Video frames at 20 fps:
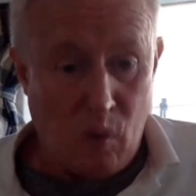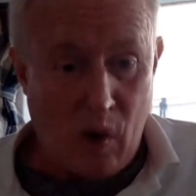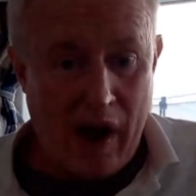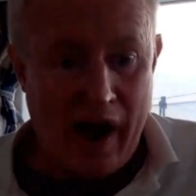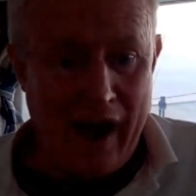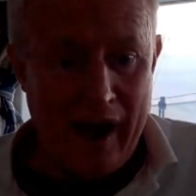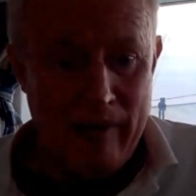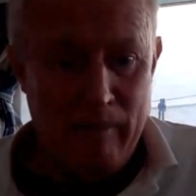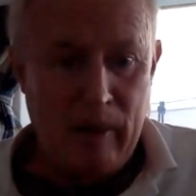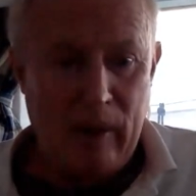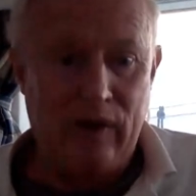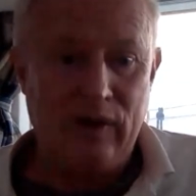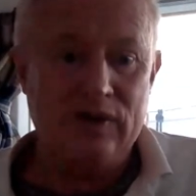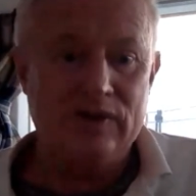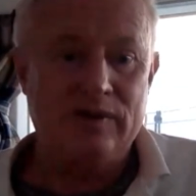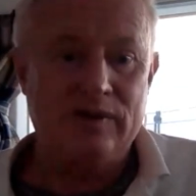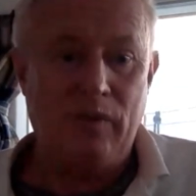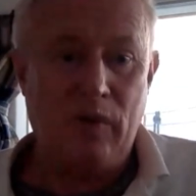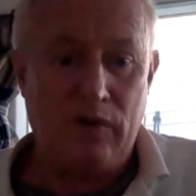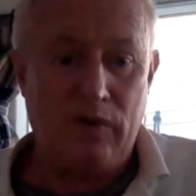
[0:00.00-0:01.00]
Why?
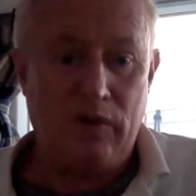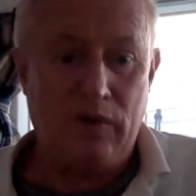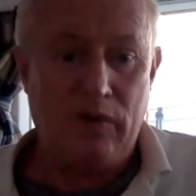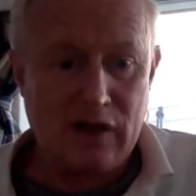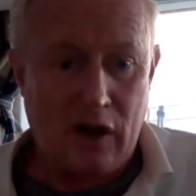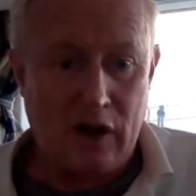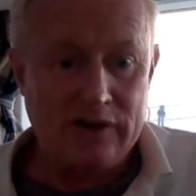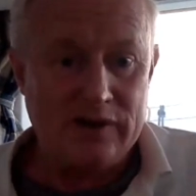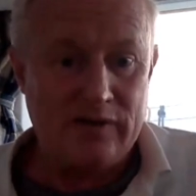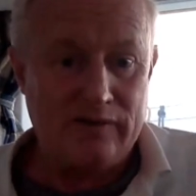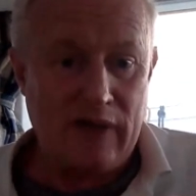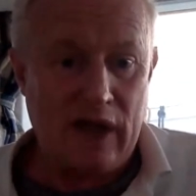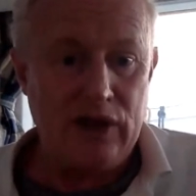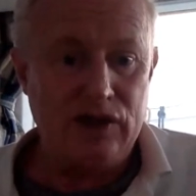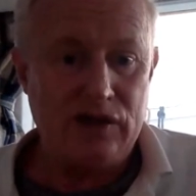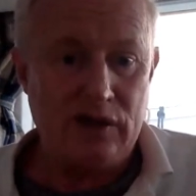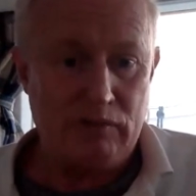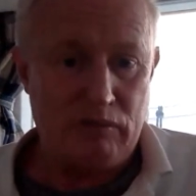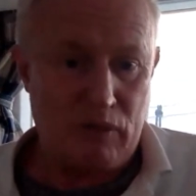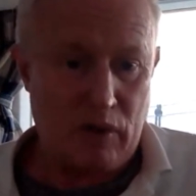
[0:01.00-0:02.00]
Because these
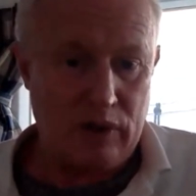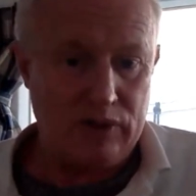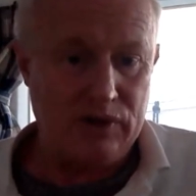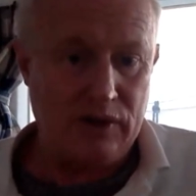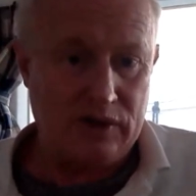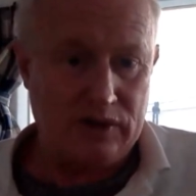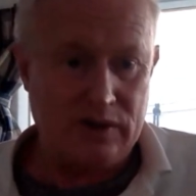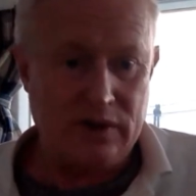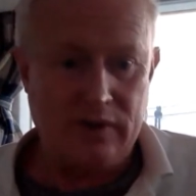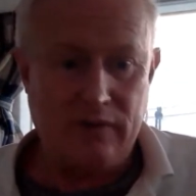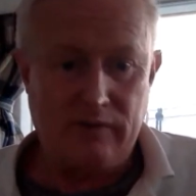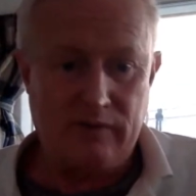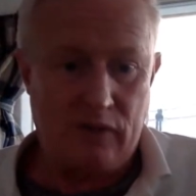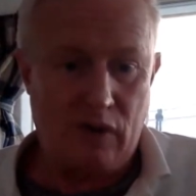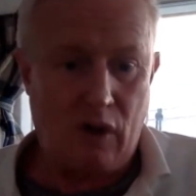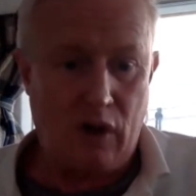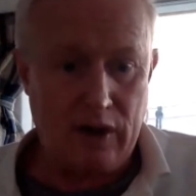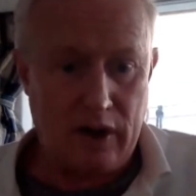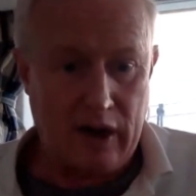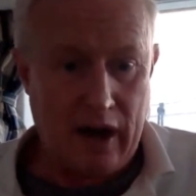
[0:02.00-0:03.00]
conservation projects have
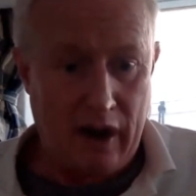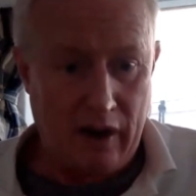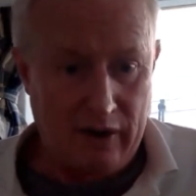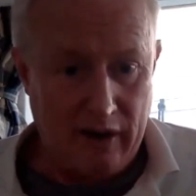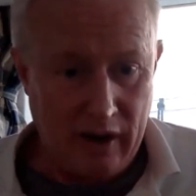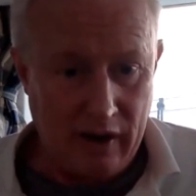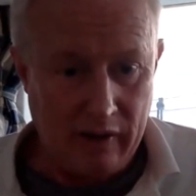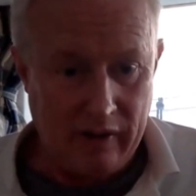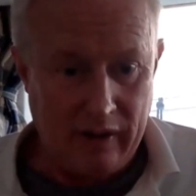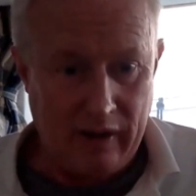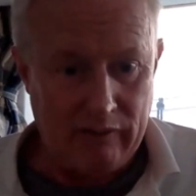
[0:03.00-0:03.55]
gone downhill.